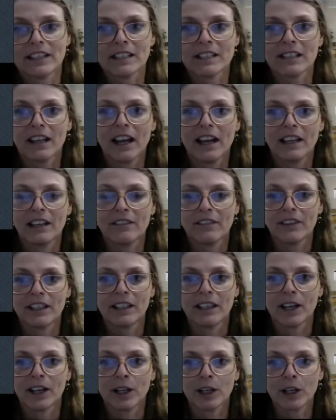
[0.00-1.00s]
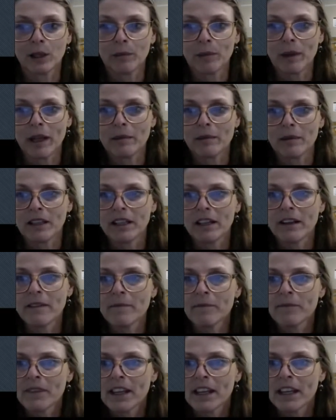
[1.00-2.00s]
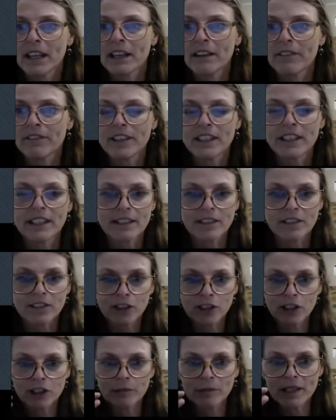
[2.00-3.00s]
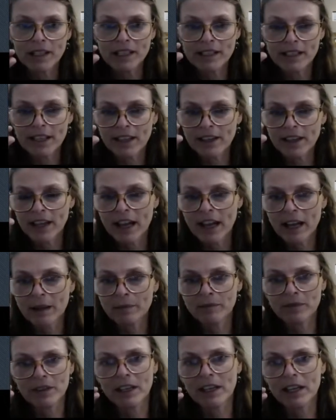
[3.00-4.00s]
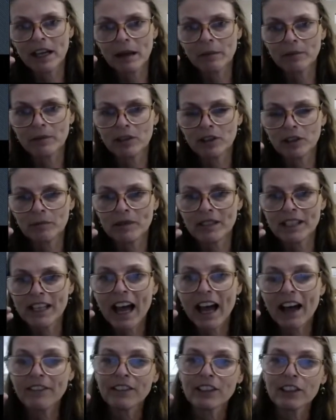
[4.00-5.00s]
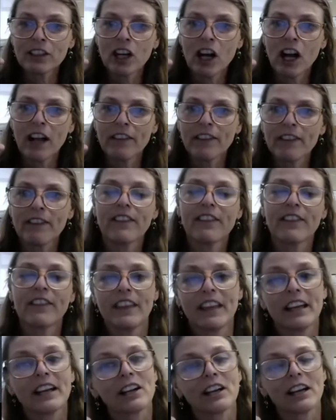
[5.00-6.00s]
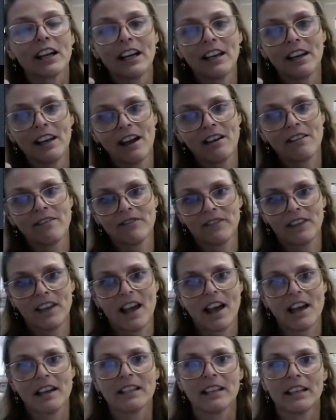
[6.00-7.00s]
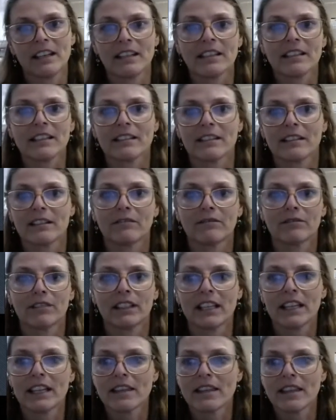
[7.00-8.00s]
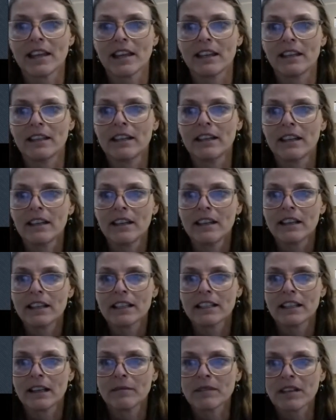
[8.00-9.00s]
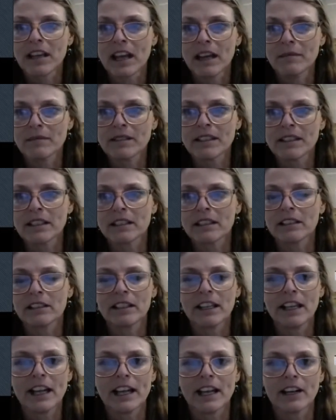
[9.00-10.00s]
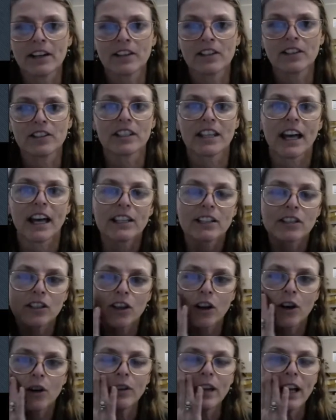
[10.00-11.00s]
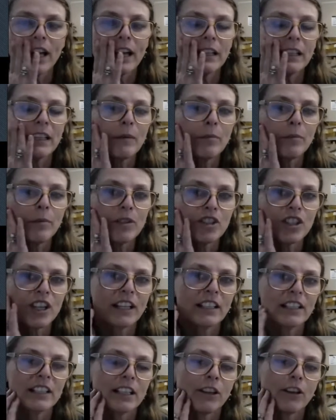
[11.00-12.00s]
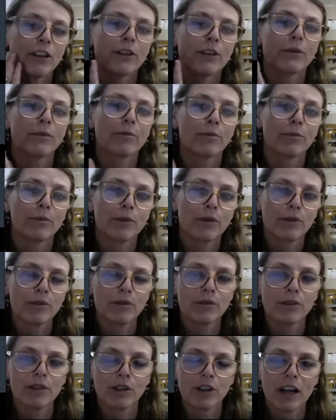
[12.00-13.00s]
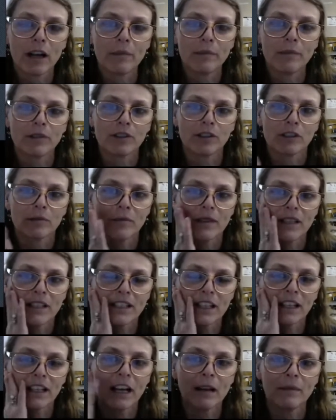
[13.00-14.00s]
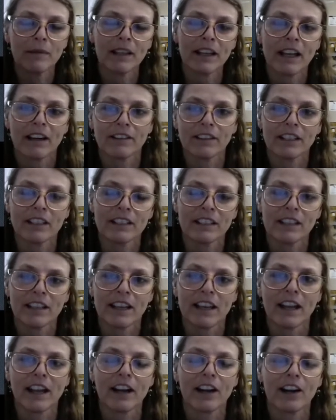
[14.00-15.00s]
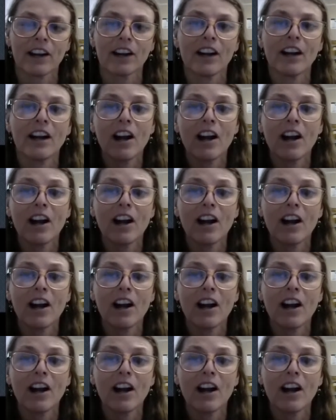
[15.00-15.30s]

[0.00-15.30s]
kind of a younger baby, if this dermis and the epidermis haven't gotten thick enough yet and it's still really thin, sometimes the little hairs that don't end up projecting through your epidermis and coming out into the air